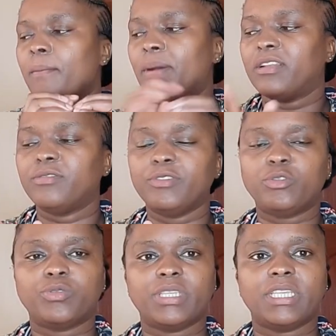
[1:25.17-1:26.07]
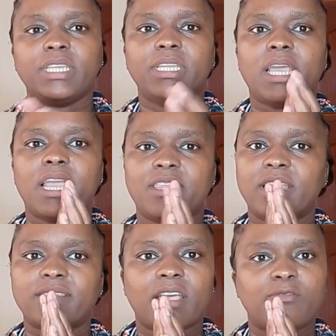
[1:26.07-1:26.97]
but vitu zingine I
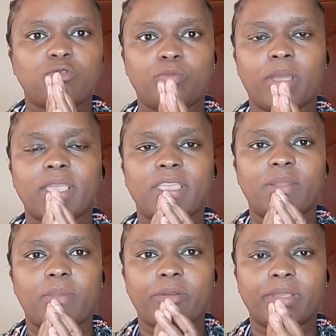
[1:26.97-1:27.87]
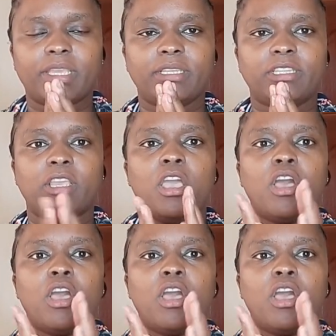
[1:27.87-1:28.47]
just have to buy in Marikiti.